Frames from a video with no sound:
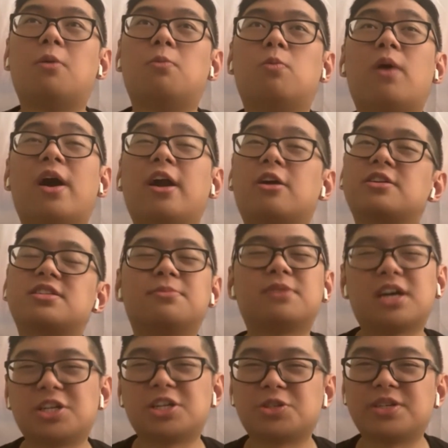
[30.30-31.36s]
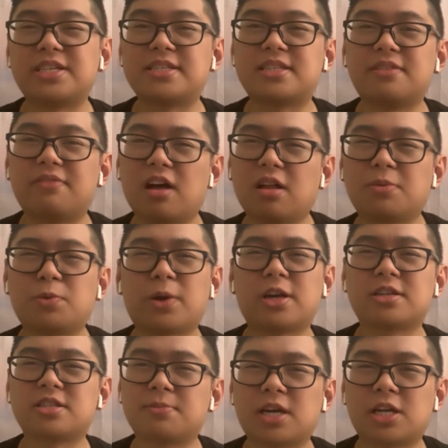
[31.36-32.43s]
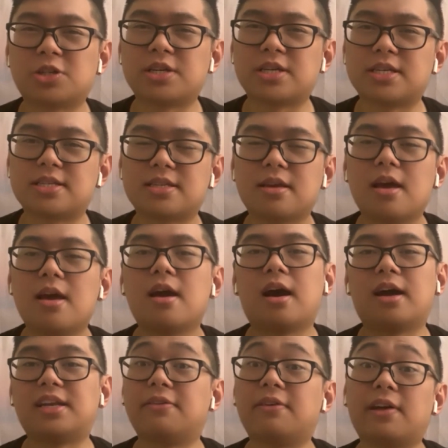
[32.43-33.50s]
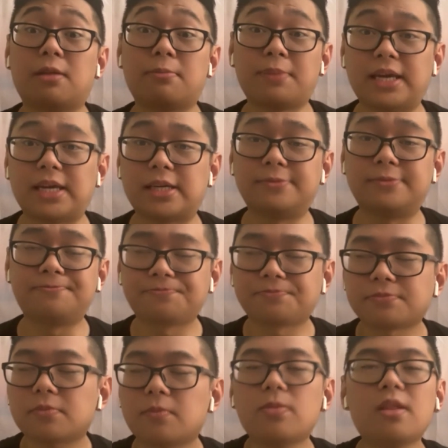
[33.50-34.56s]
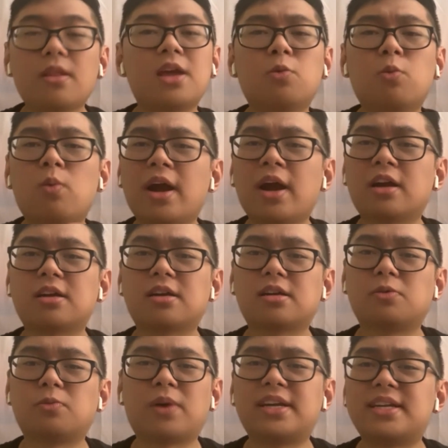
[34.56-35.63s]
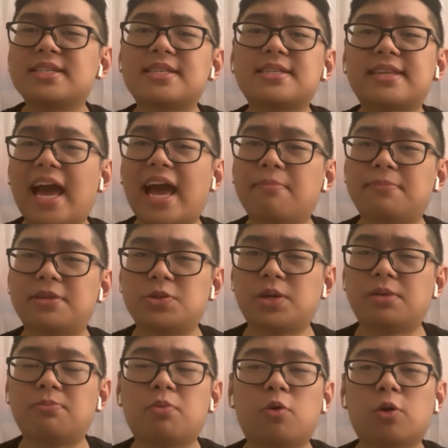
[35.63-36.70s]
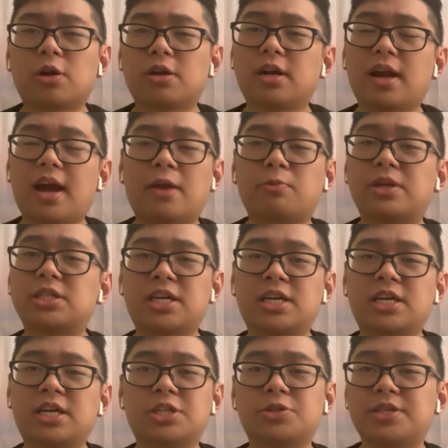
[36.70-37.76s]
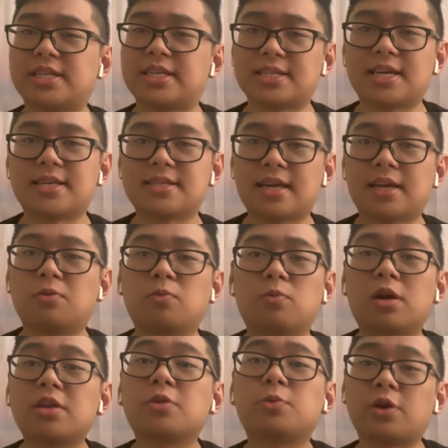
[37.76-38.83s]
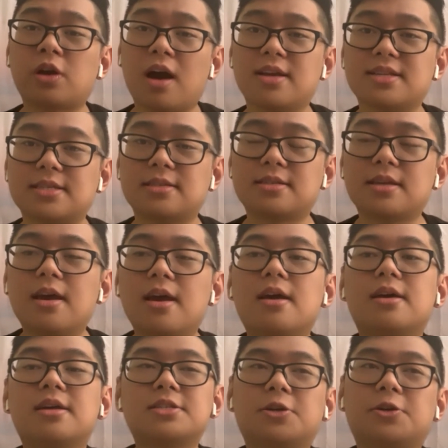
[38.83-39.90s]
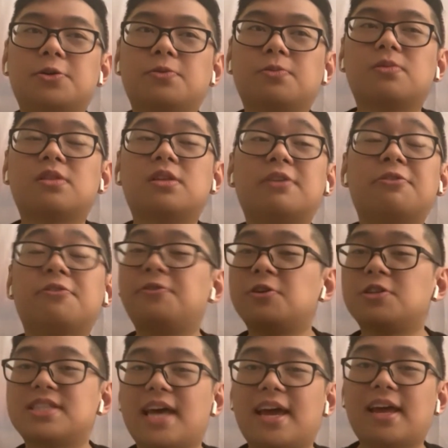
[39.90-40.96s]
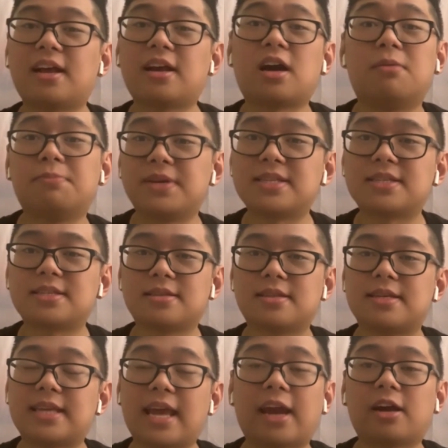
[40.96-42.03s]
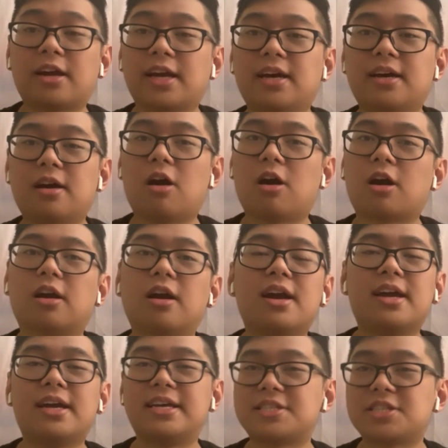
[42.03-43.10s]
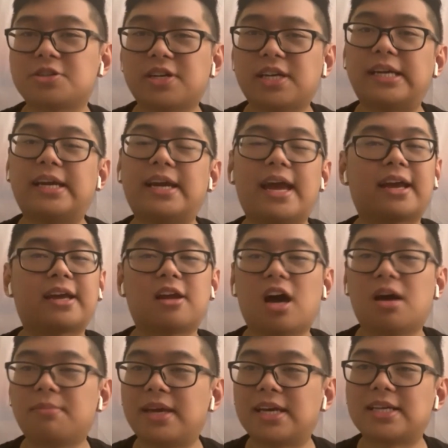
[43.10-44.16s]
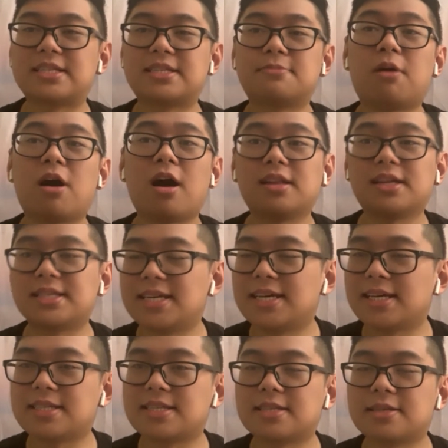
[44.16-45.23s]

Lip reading: why are some countries developed, why are some countries developing, and why does this gap between poor and rich countries exist, and what are the root causes? So the different fields that encompass this area are history, economics, politics,